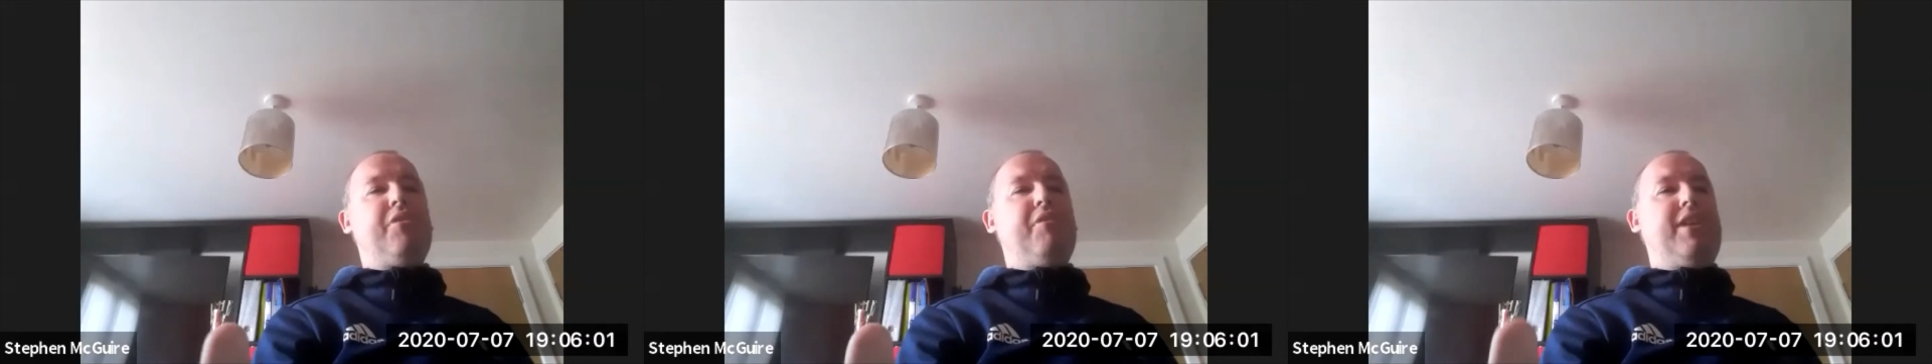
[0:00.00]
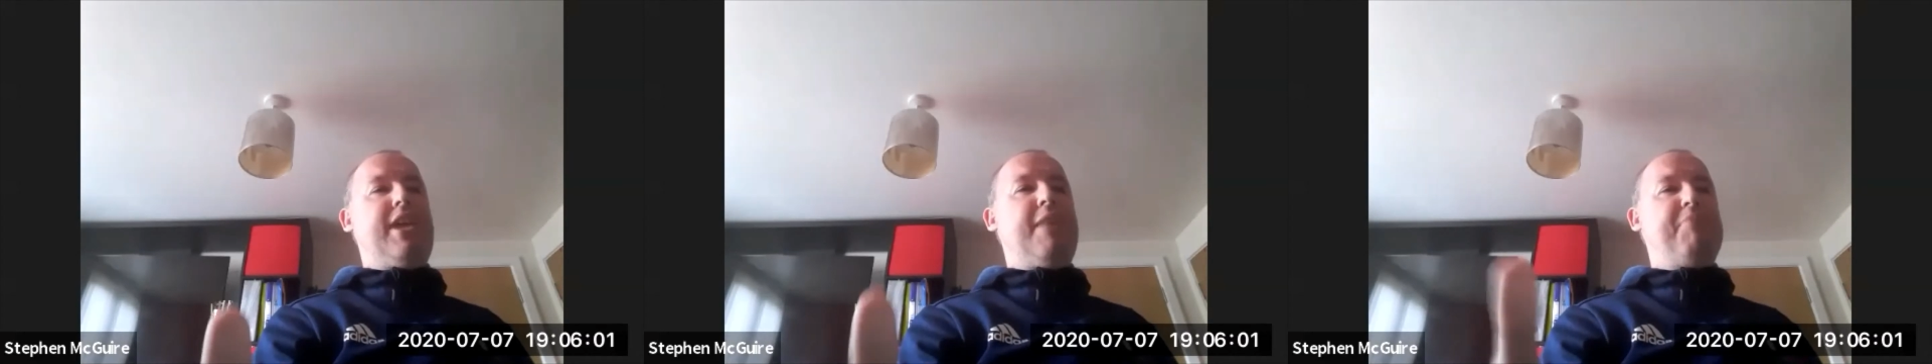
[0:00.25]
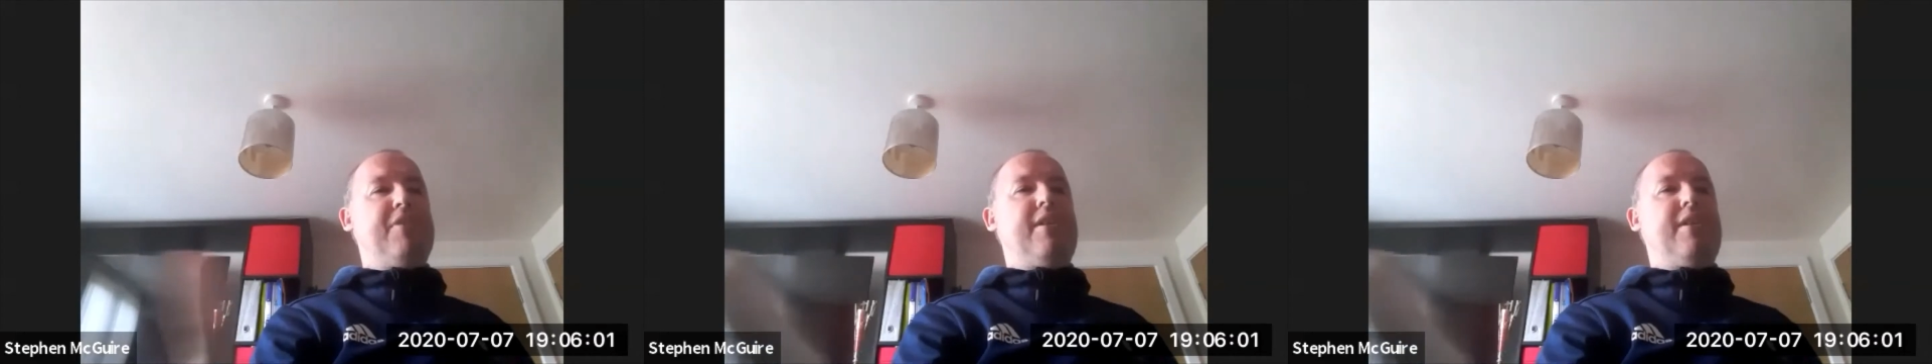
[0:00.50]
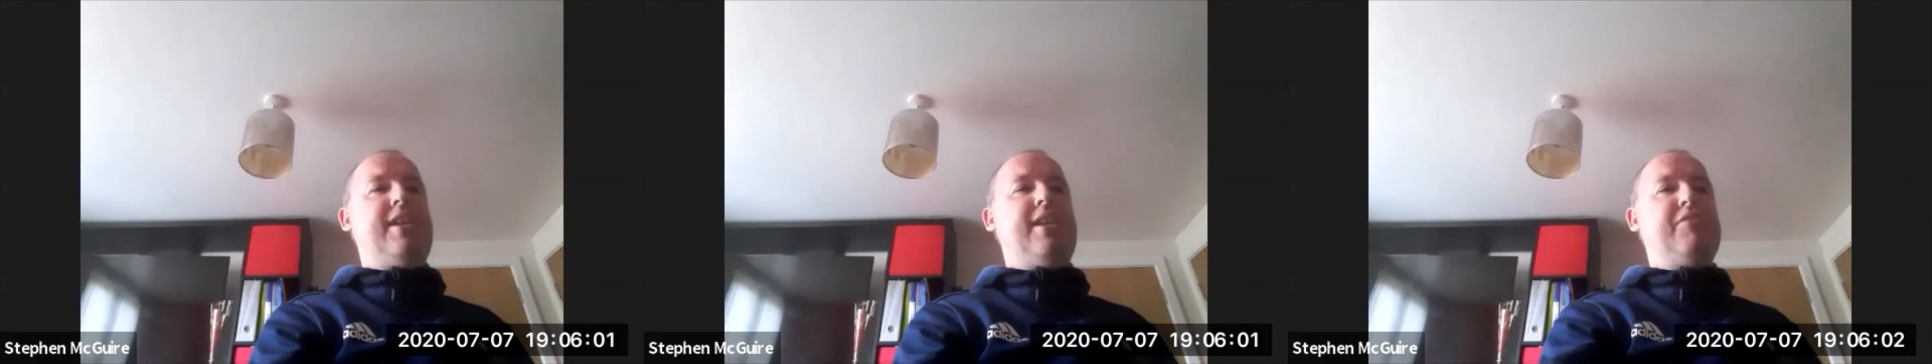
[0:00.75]
thought, yep,
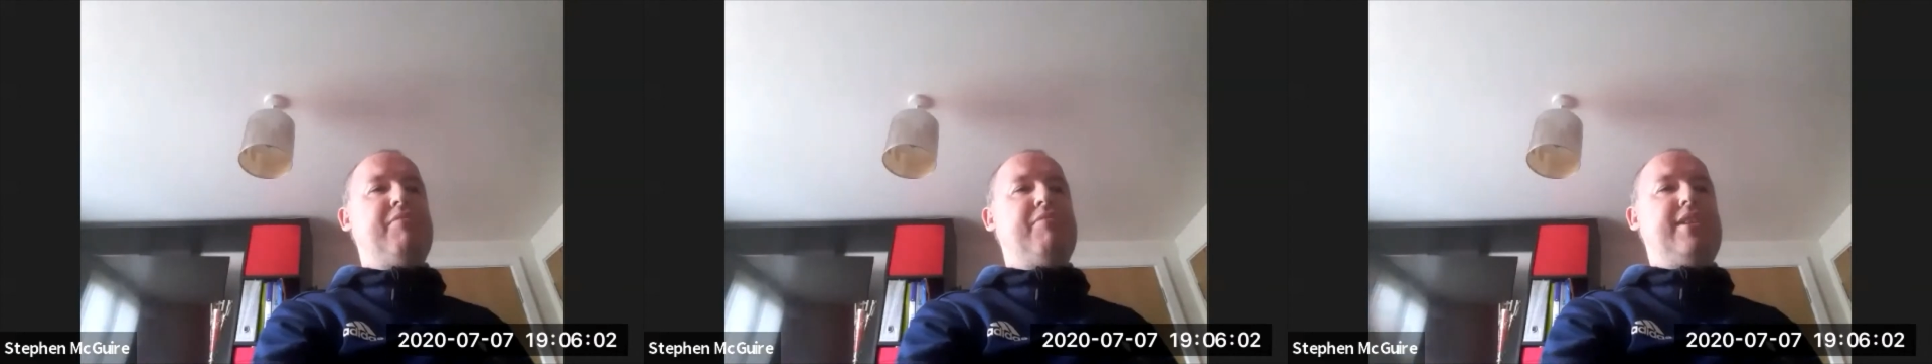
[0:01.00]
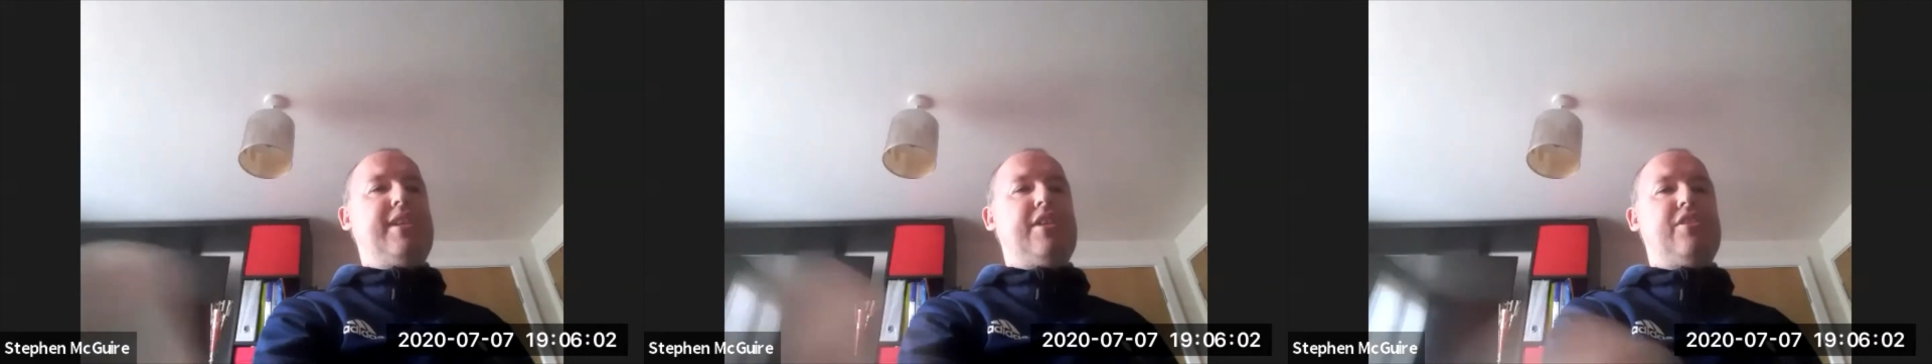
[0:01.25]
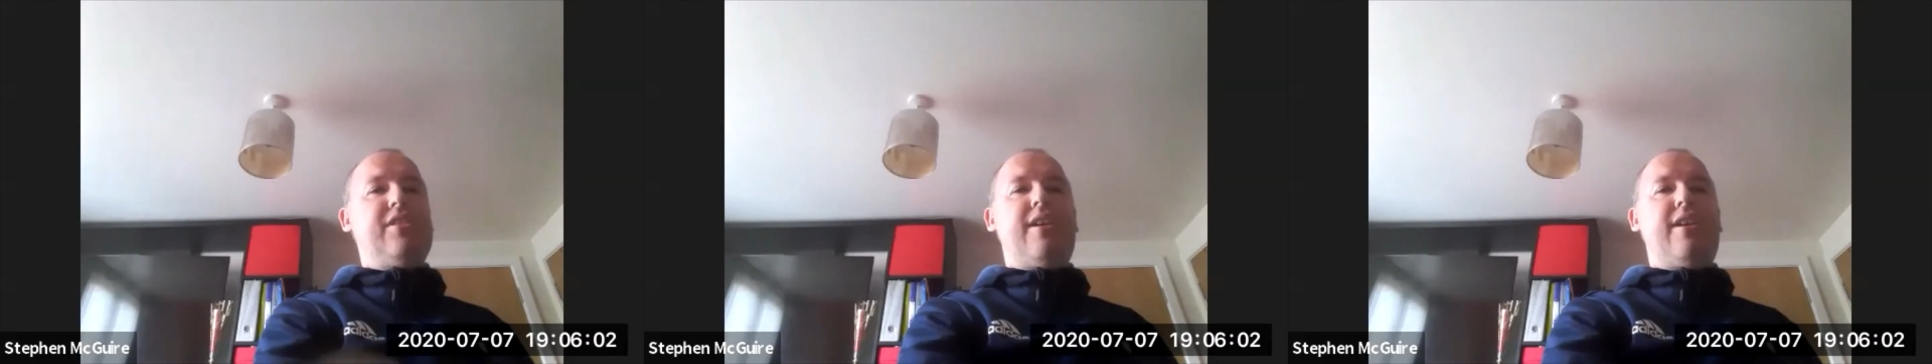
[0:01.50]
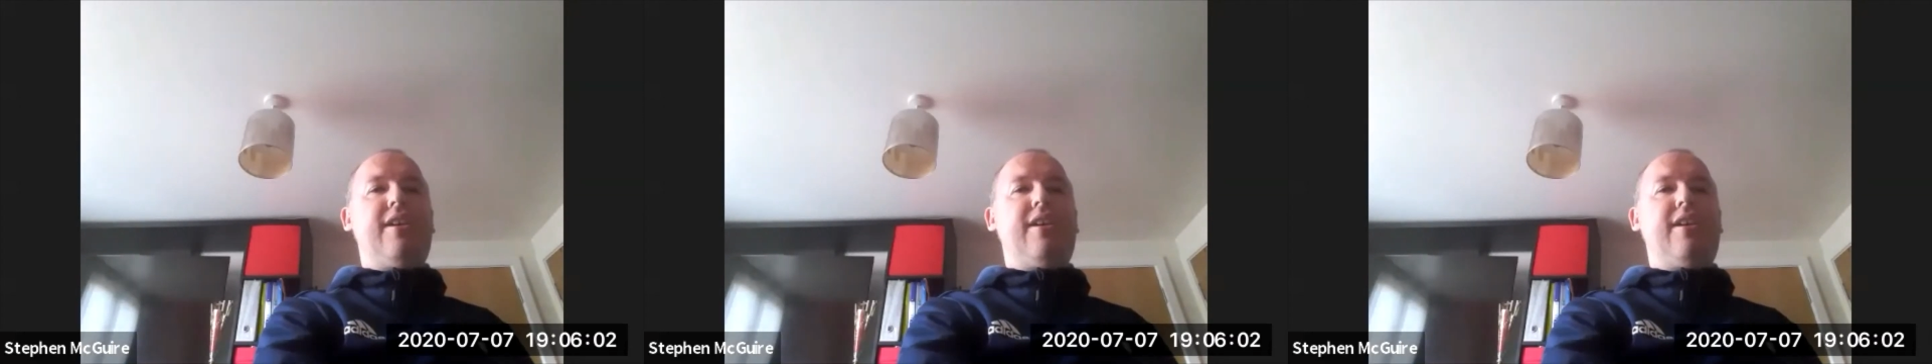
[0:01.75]
I need to research that.